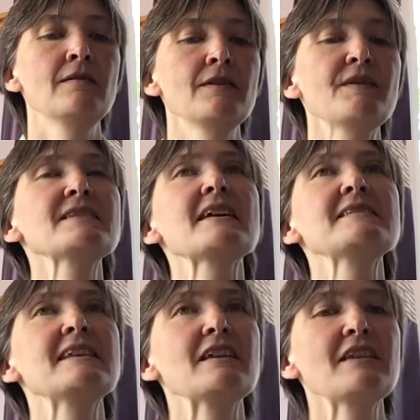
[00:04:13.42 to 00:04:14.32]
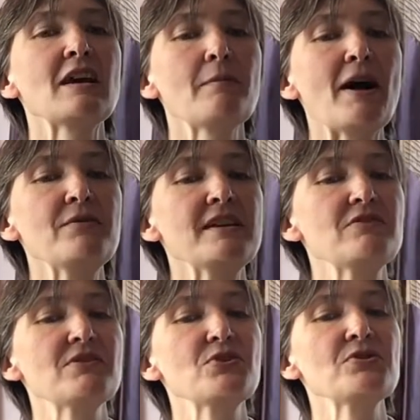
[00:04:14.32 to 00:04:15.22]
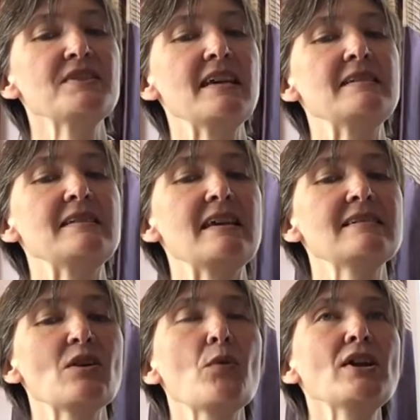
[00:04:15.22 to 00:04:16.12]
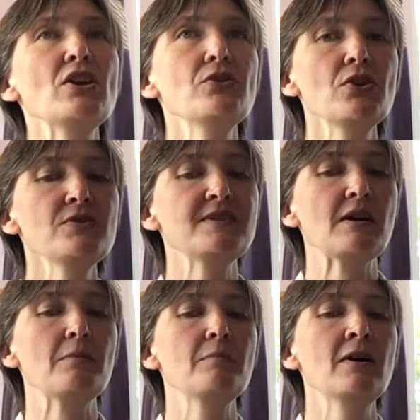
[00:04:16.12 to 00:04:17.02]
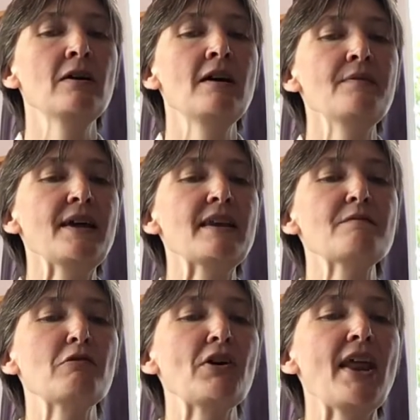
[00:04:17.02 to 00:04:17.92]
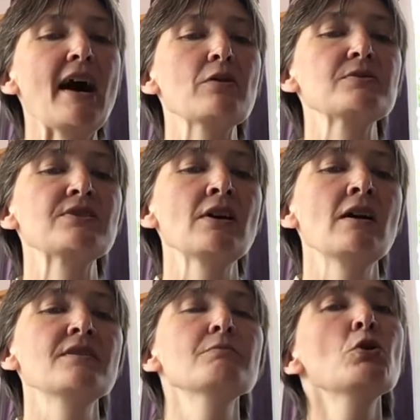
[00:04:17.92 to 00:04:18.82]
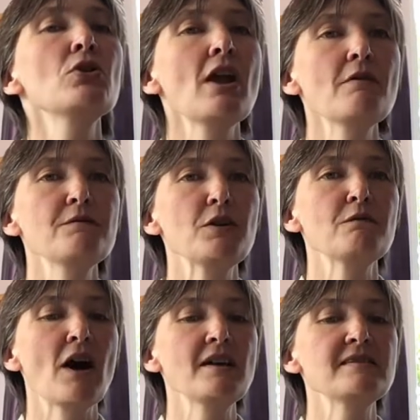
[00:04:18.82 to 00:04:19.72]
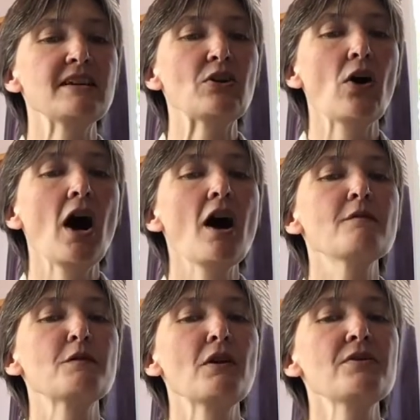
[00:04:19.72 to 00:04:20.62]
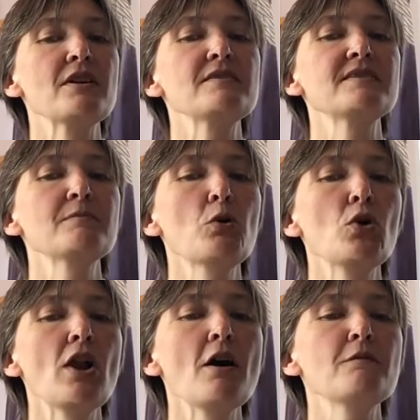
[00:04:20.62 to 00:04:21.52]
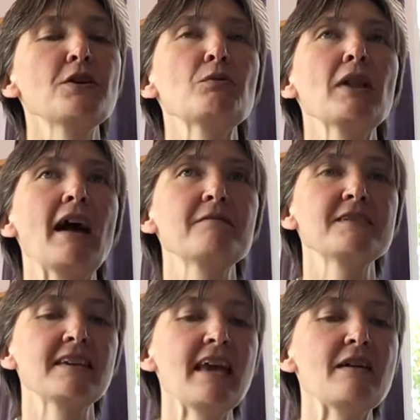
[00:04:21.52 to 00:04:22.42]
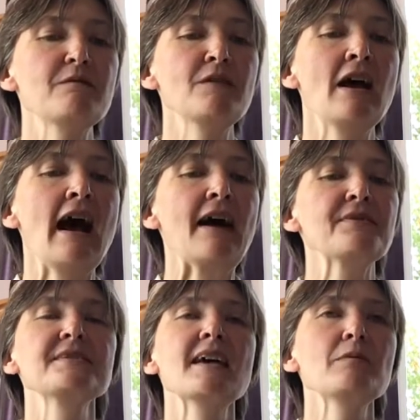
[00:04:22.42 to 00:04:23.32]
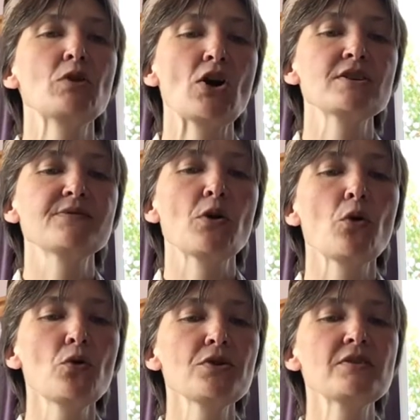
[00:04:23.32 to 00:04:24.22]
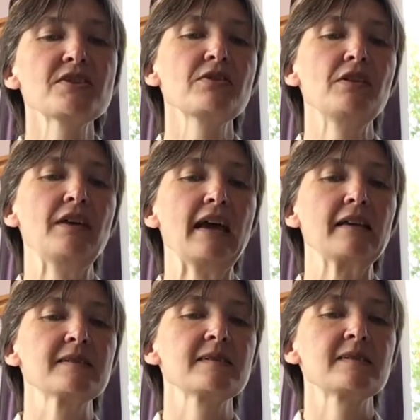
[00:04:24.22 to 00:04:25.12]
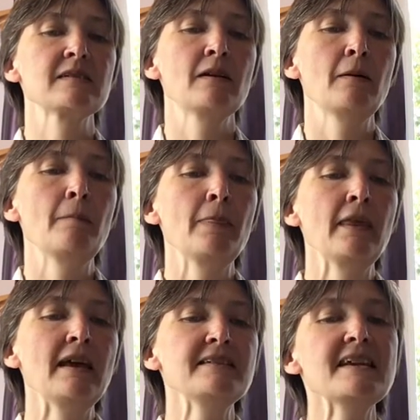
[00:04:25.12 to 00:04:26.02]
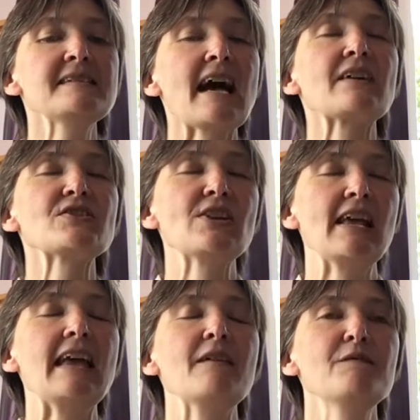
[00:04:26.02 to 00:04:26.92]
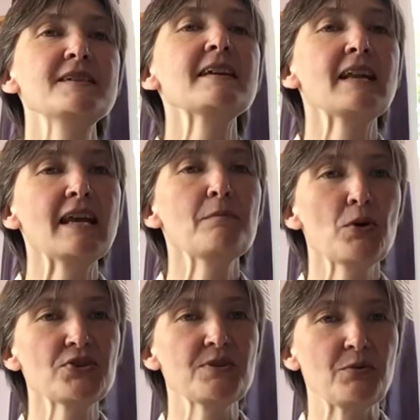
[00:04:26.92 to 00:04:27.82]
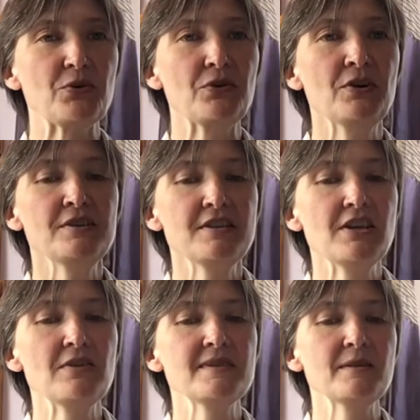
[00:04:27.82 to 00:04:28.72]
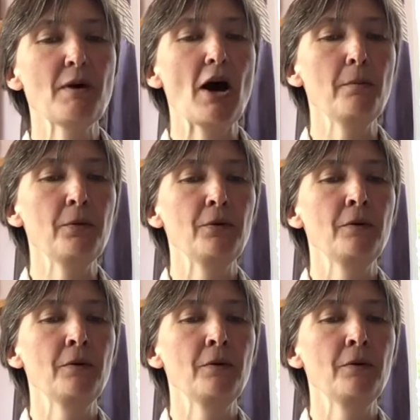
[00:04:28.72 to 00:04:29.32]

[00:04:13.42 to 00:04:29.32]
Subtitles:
The fantastic thing about these resources is that when you use them, they never run out. The more love you find in your heart for others, the more love you will have to give. And the same goes for all those other things. It is actually physically impossible to use them up.